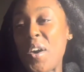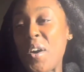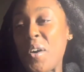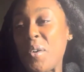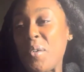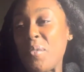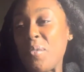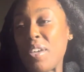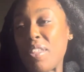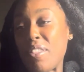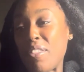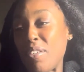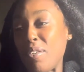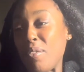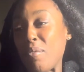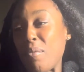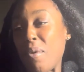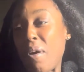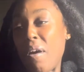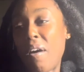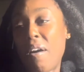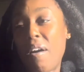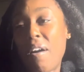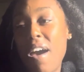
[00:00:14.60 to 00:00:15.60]
with you
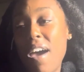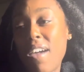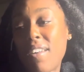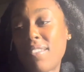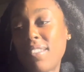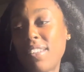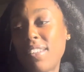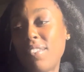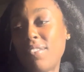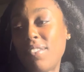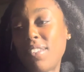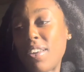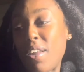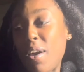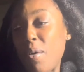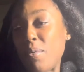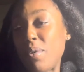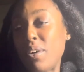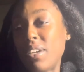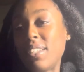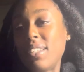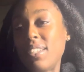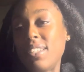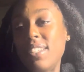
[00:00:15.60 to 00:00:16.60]
all. I don't even know
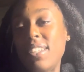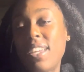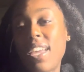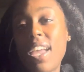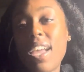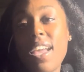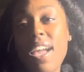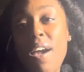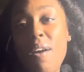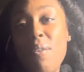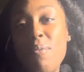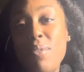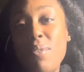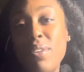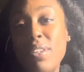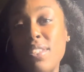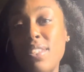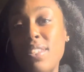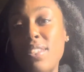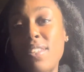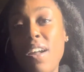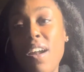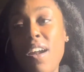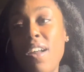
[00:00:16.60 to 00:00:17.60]
what deck I want to
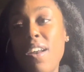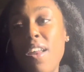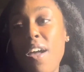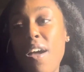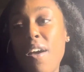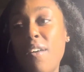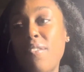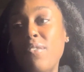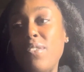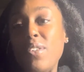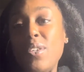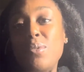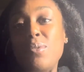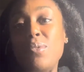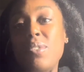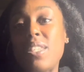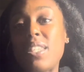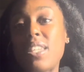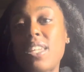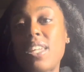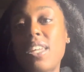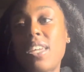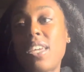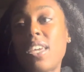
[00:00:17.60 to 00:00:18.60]
start off
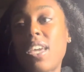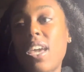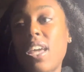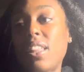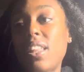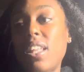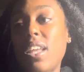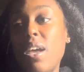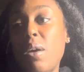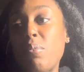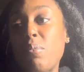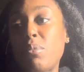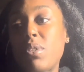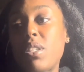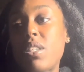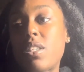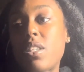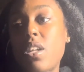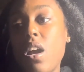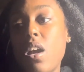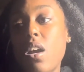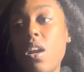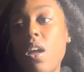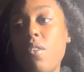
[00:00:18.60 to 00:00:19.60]
using. I think I'm gonna
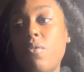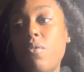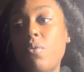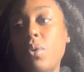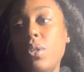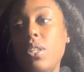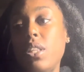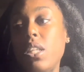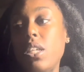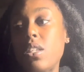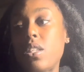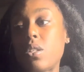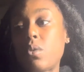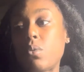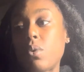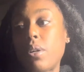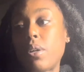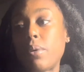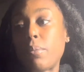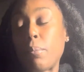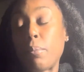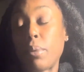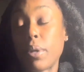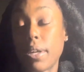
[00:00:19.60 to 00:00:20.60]
start off with this
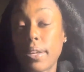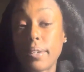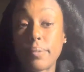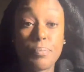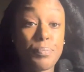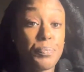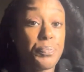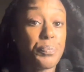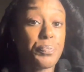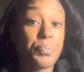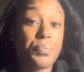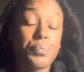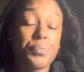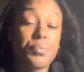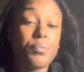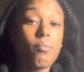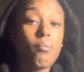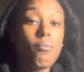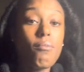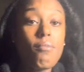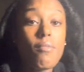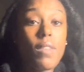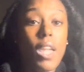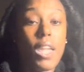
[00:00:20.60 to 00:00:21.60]
one, but
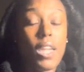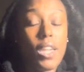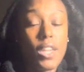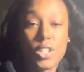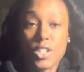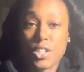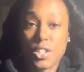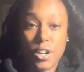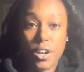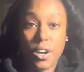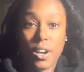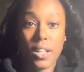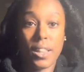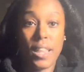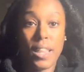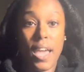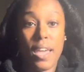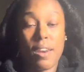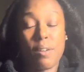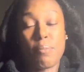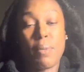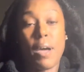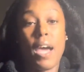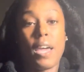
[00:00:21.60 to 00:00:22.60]
it's your girl
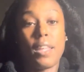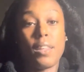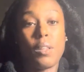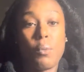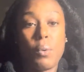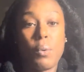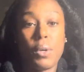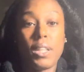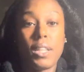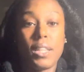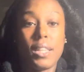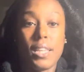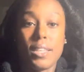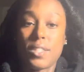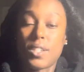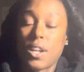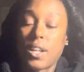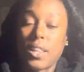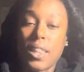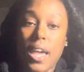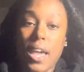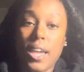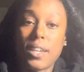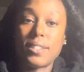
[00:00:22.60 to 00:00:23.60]
Light of Mine, the one that lets
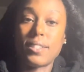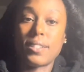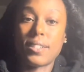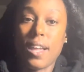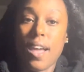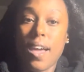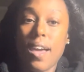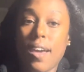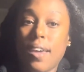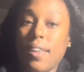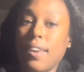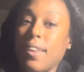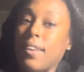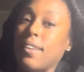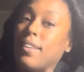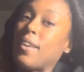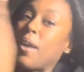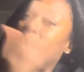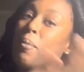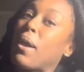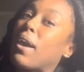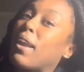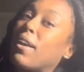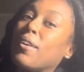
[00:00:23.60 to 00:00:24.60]
her light shine
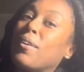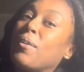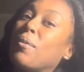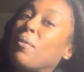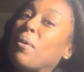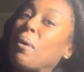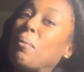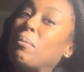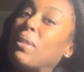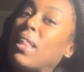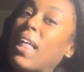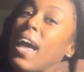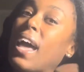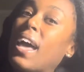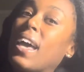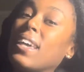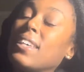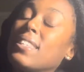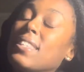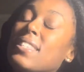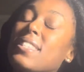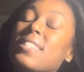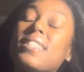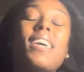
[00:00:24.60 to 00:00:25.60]
no matter who it
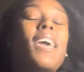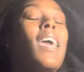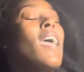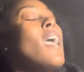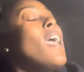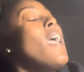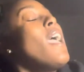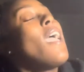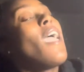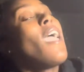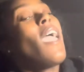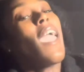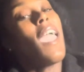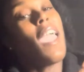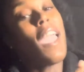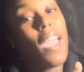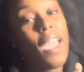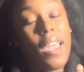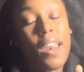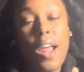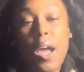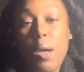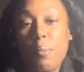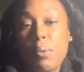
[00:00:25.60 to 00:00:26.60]
blinds.
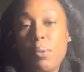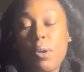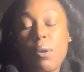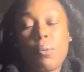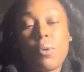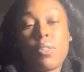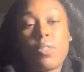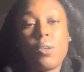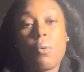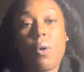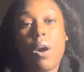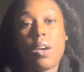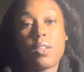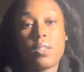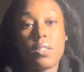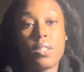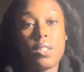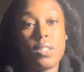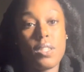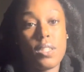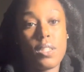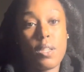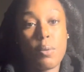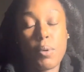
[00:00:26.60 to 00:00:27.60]
And I'm here with you all's
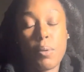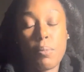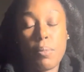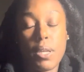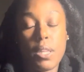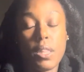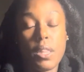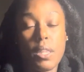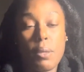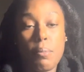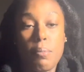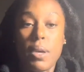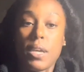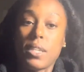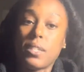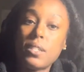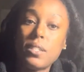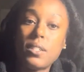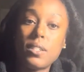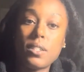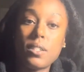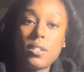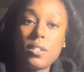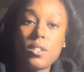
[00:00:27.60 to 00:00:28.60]
December monthly
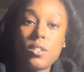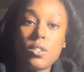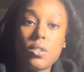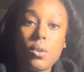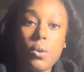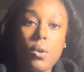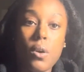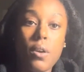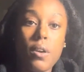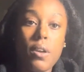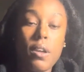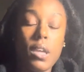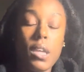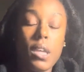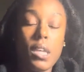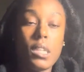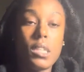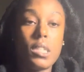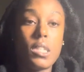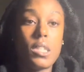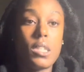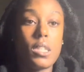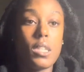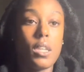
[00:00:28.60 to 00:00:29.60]
messages,
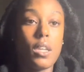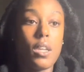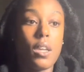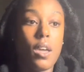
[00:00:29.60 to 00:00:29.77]
Taurus.